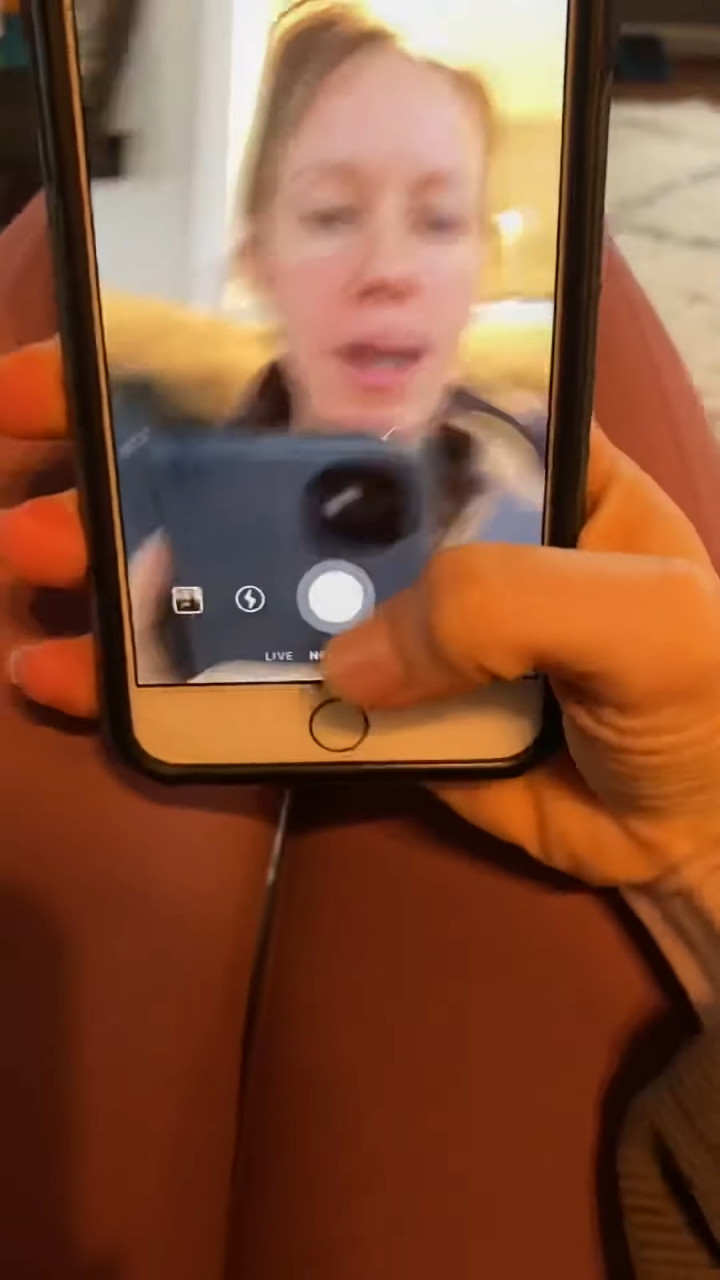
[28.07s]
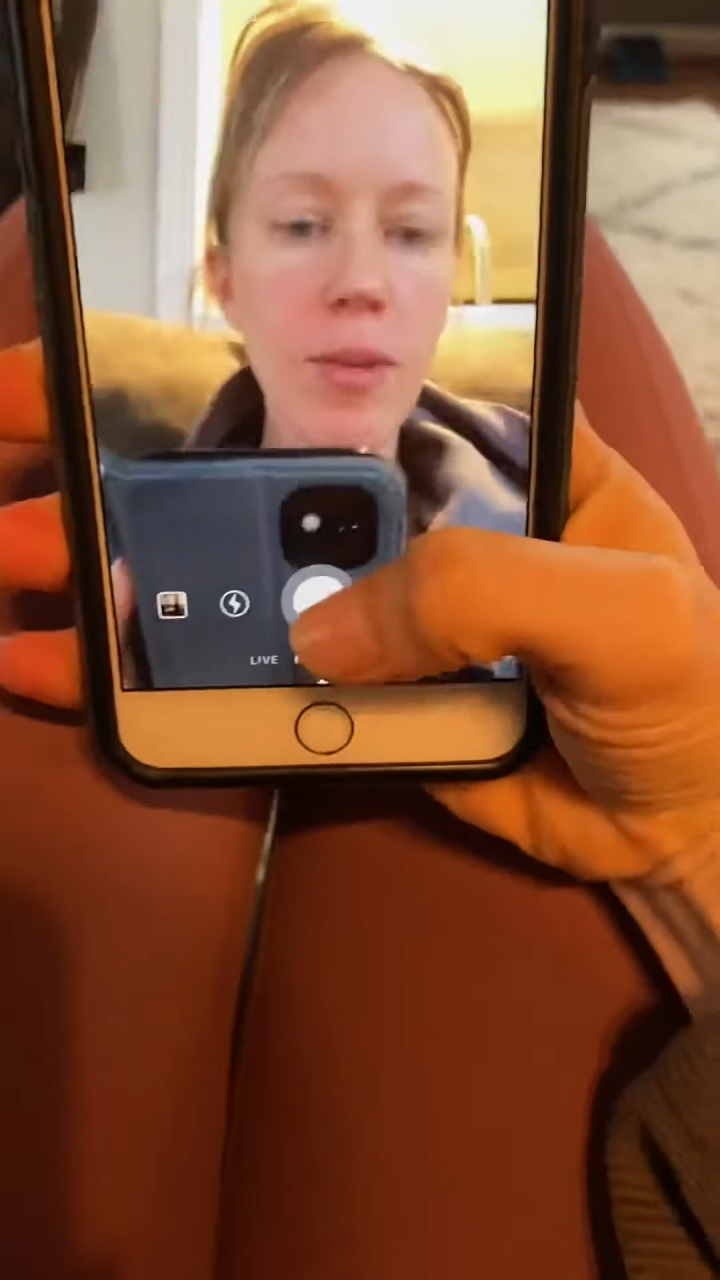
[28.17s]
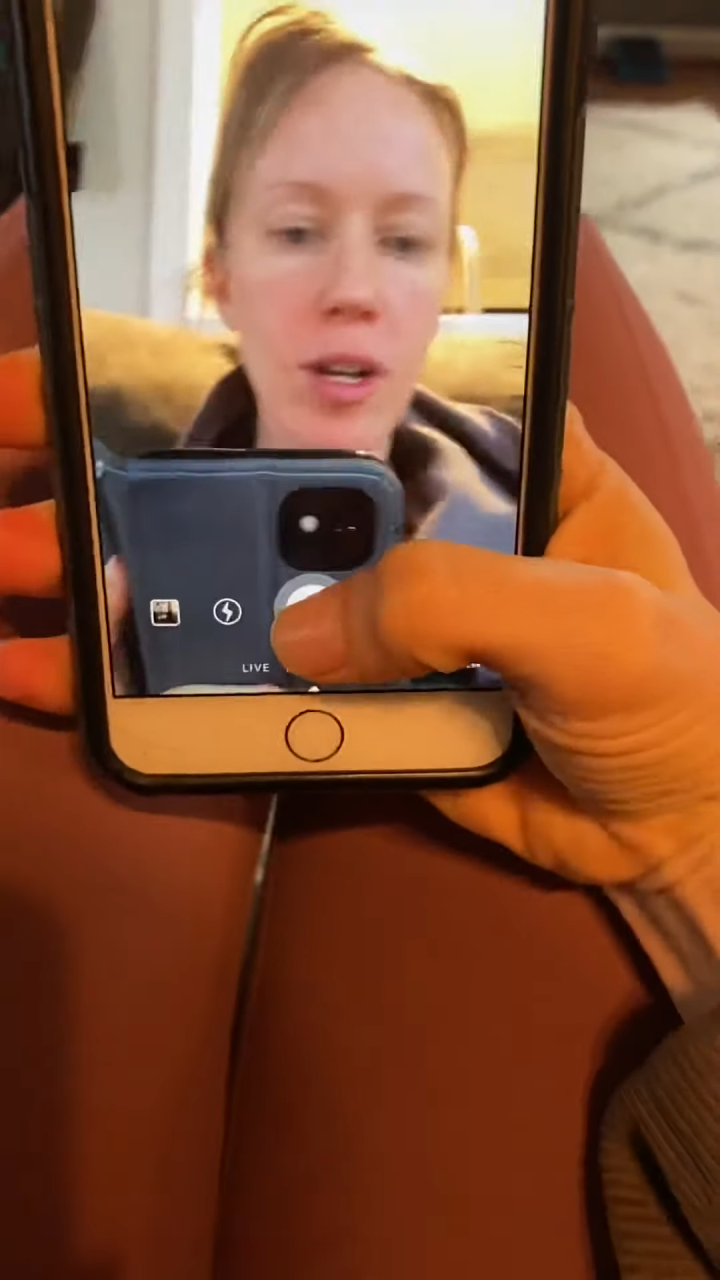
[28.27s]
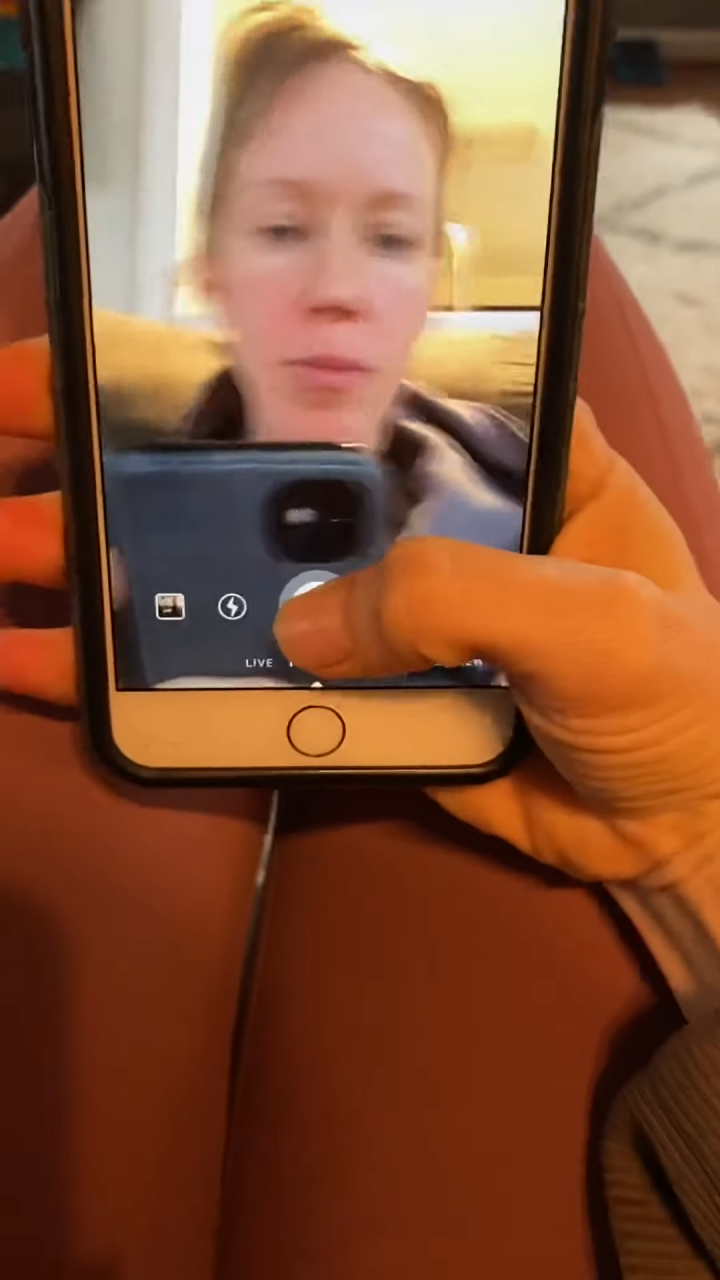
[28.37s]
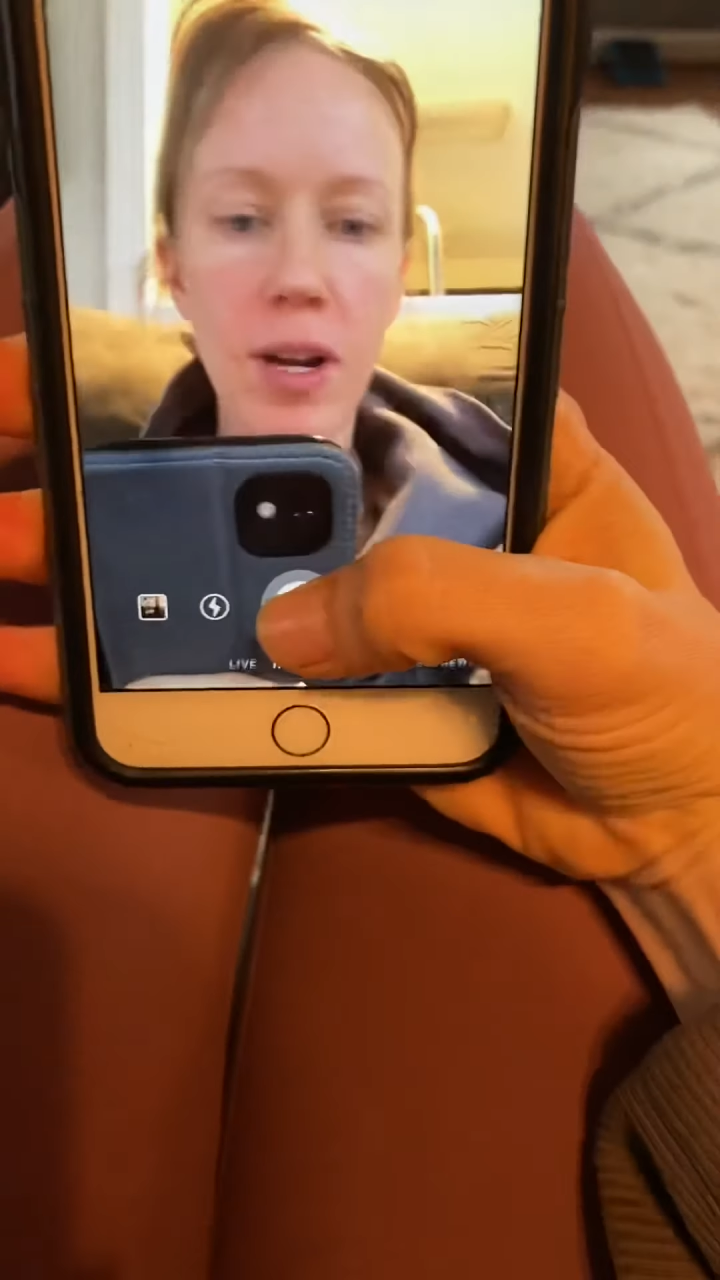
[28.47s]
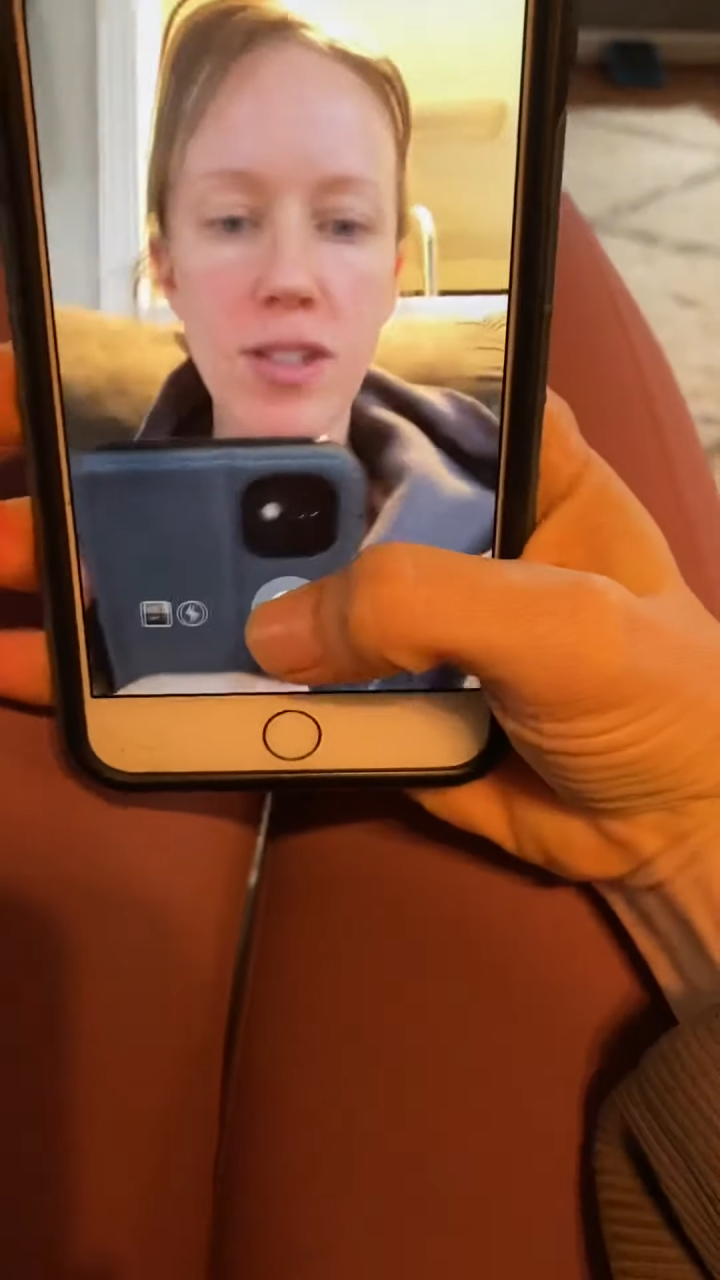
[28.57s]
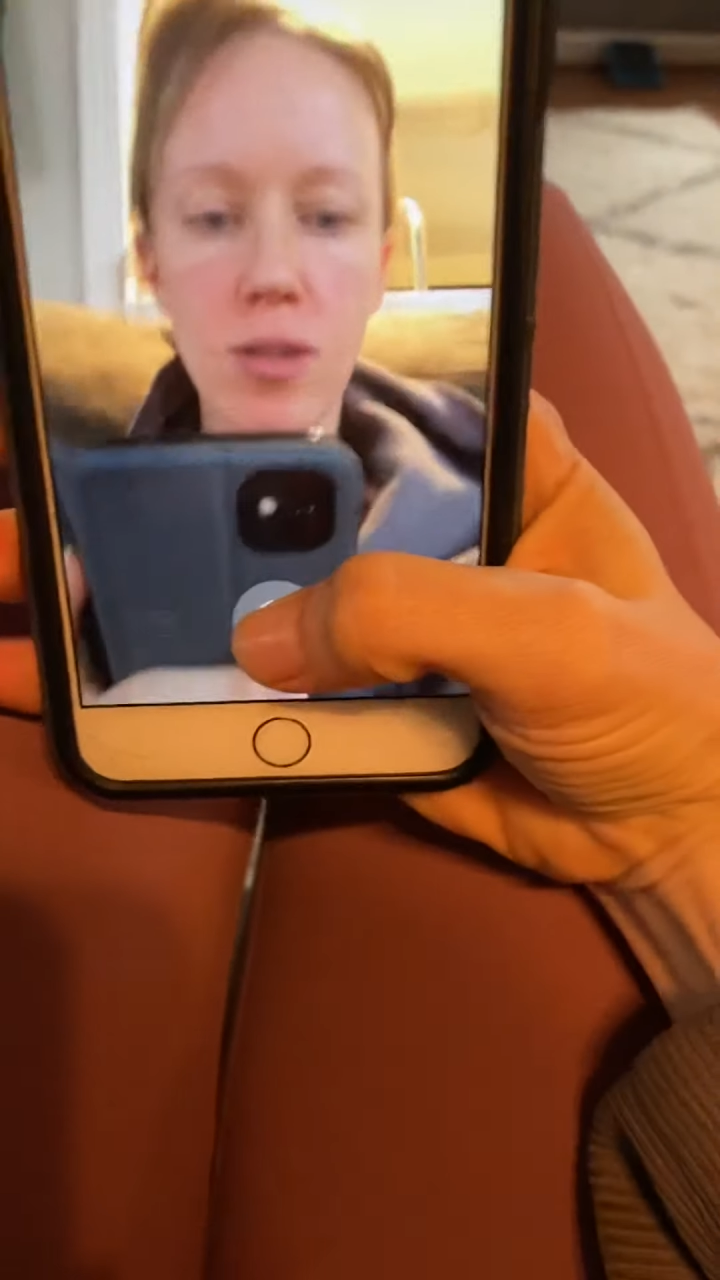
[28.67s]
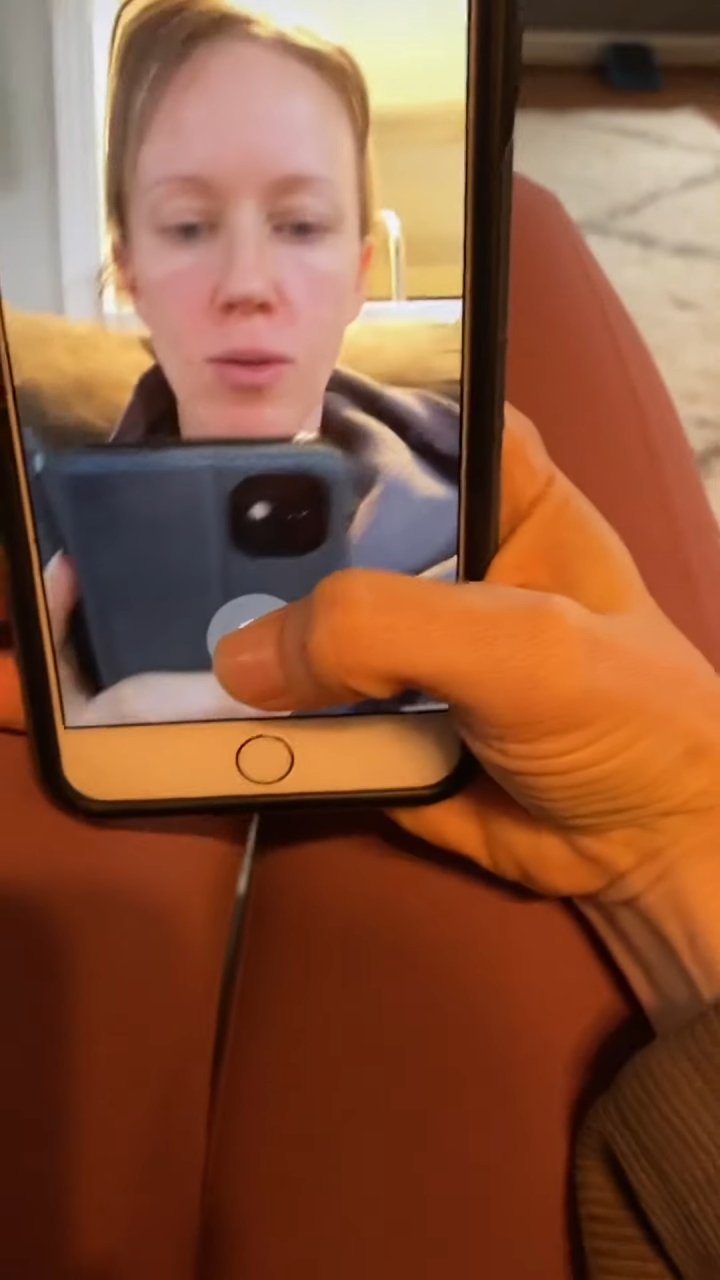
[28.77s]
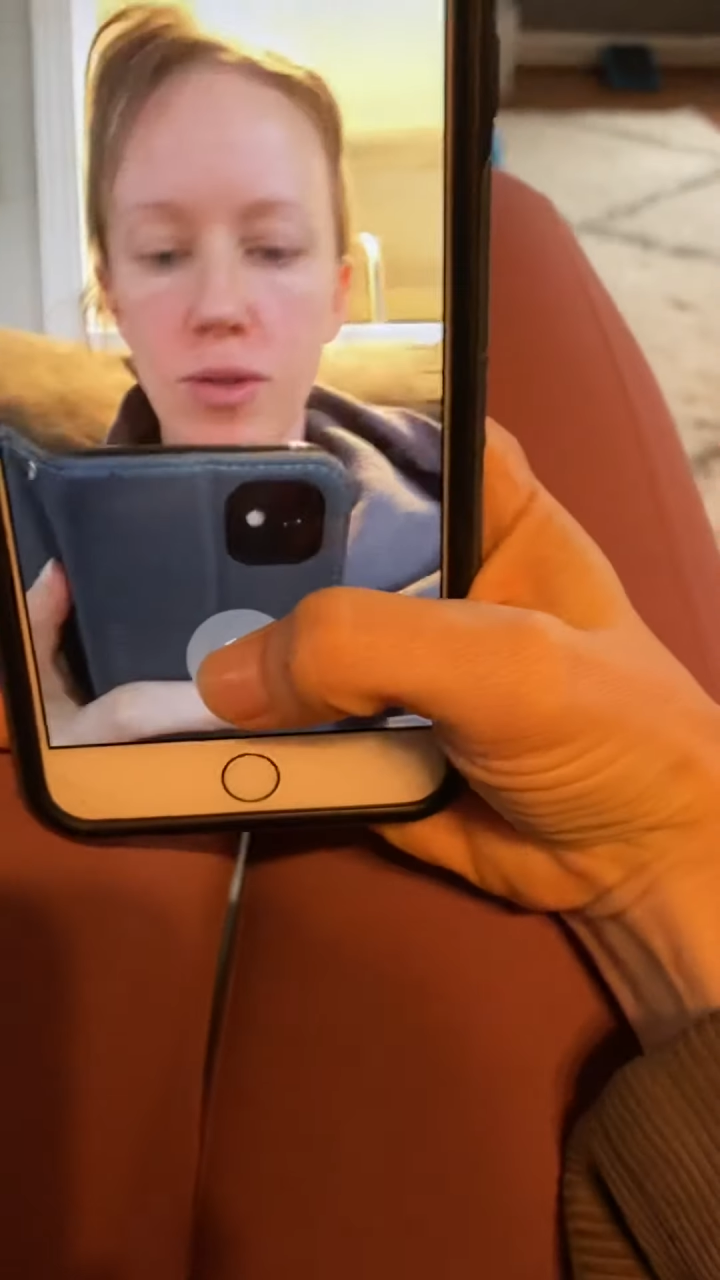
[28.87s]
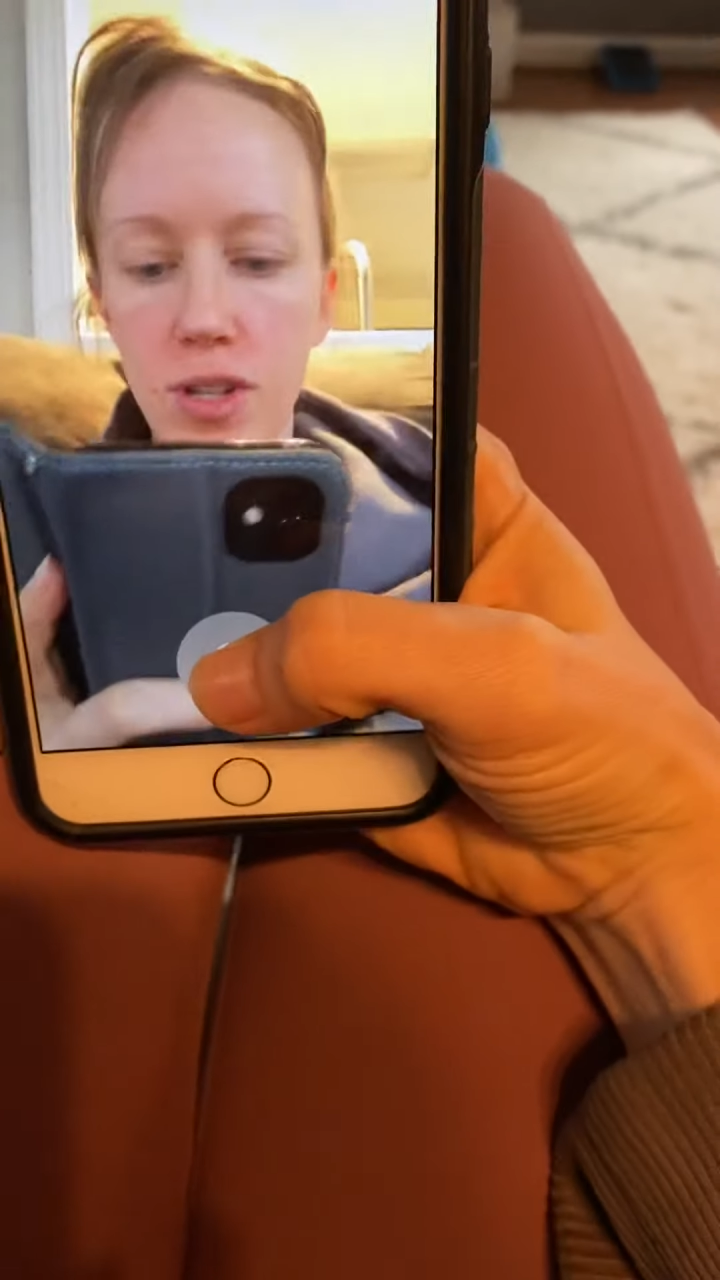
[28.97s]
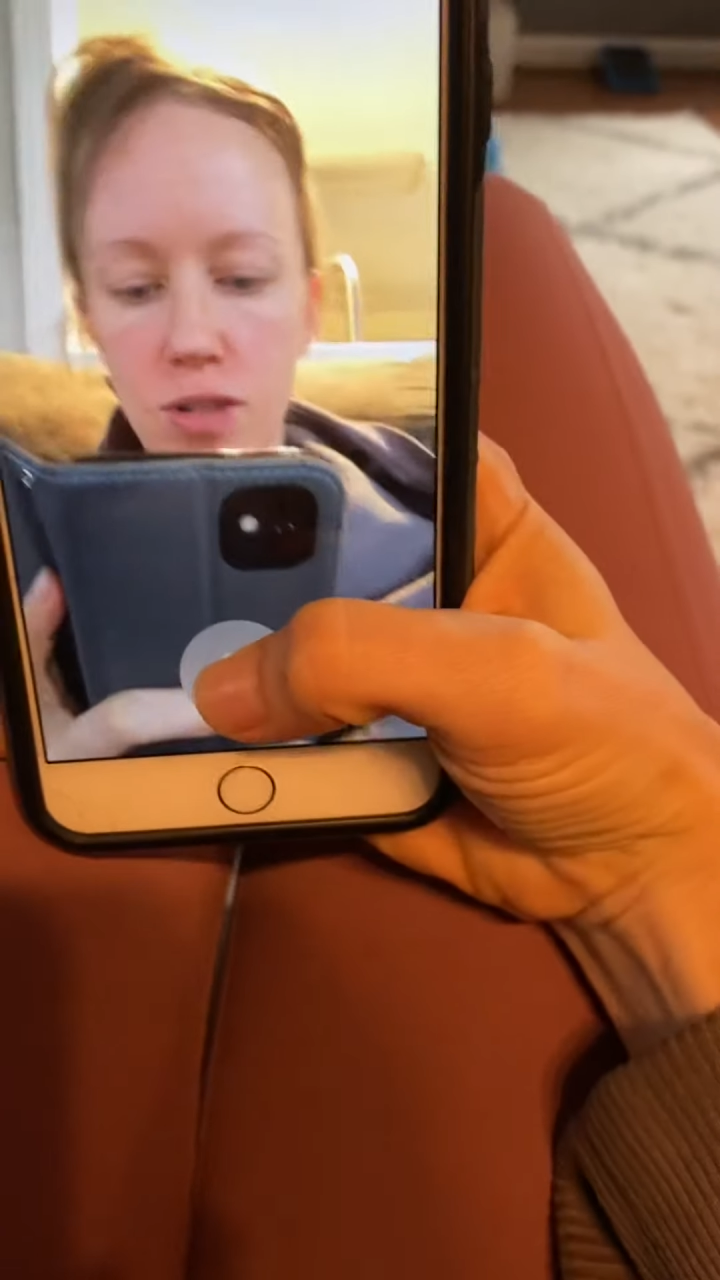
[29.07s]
I'm going to press and hold this